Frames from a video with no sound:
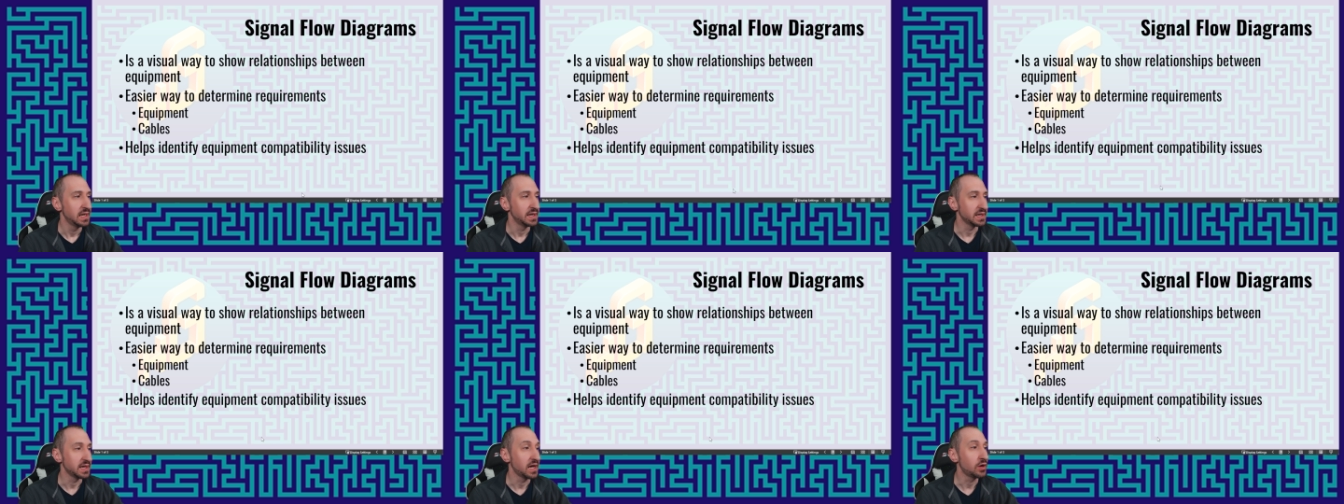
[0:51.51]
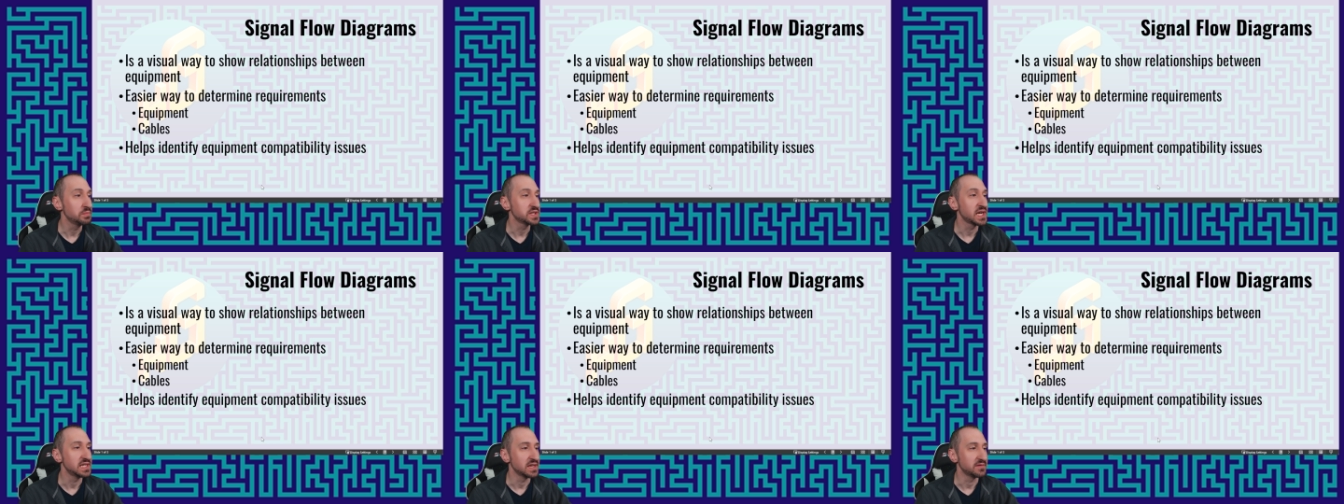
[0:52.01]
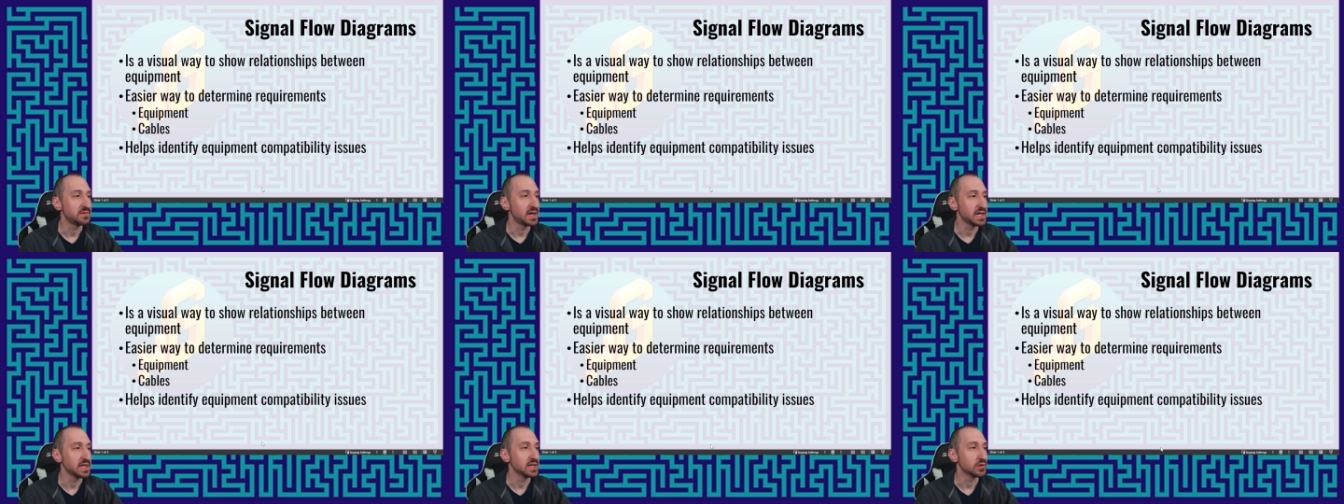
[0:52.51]
and it helps
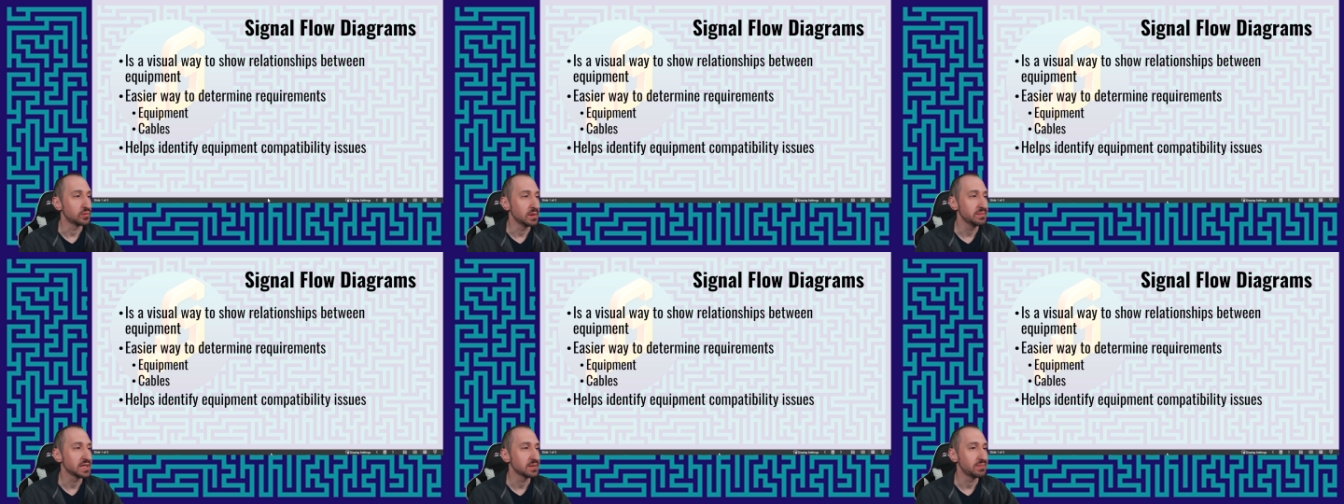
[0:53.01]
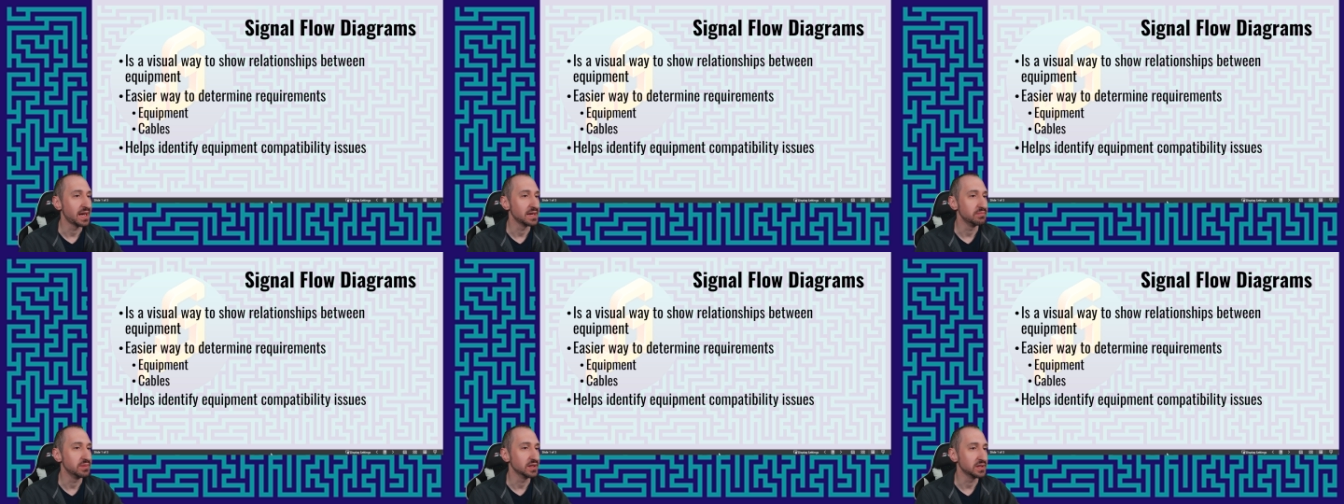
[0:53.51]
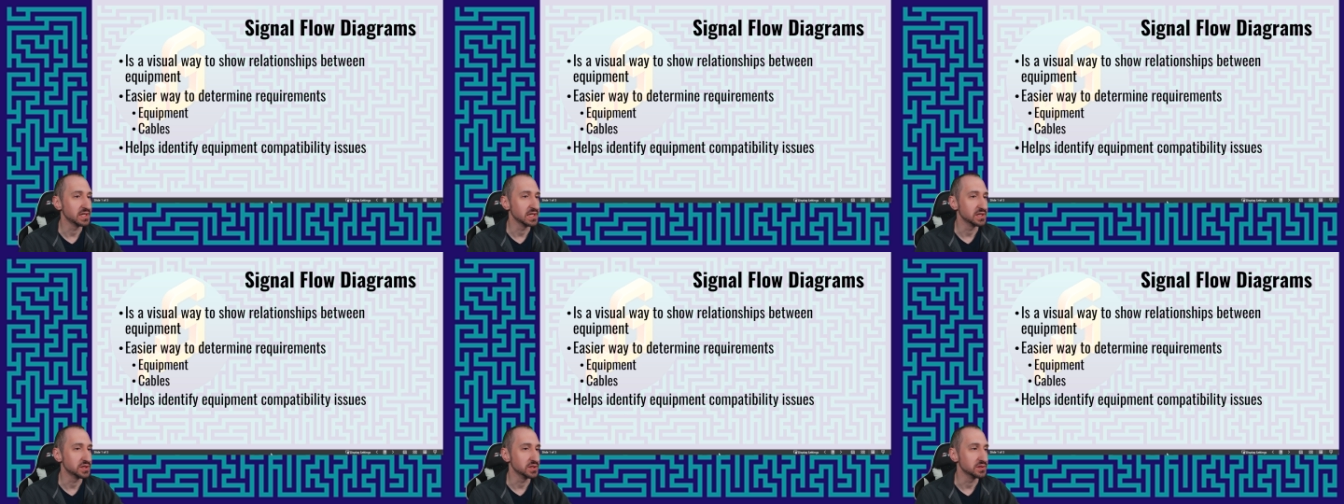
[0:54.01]
identify equipment compatibility
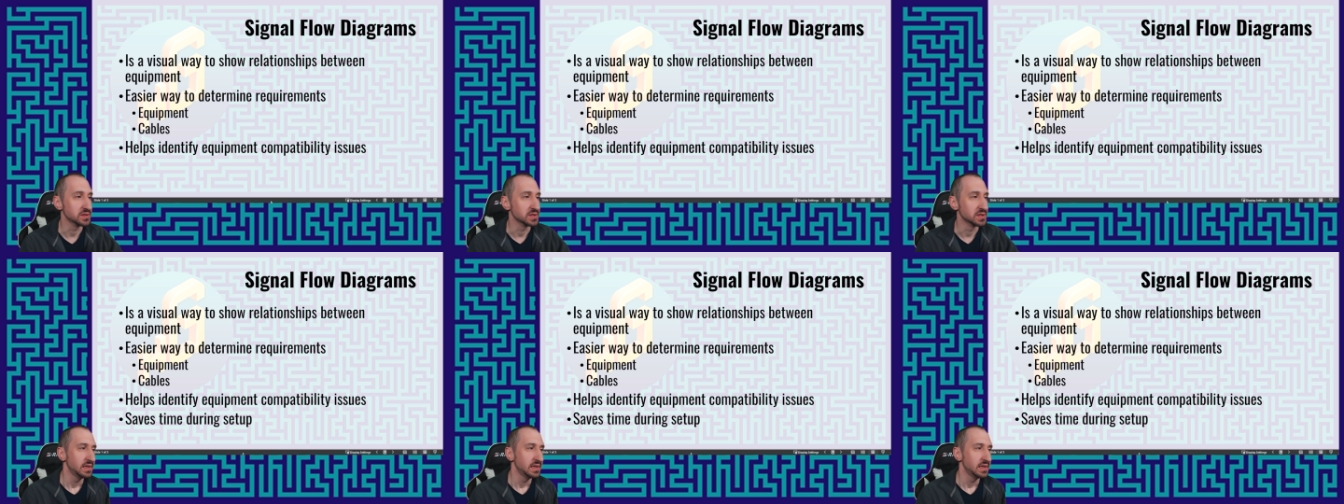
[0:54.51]
issues.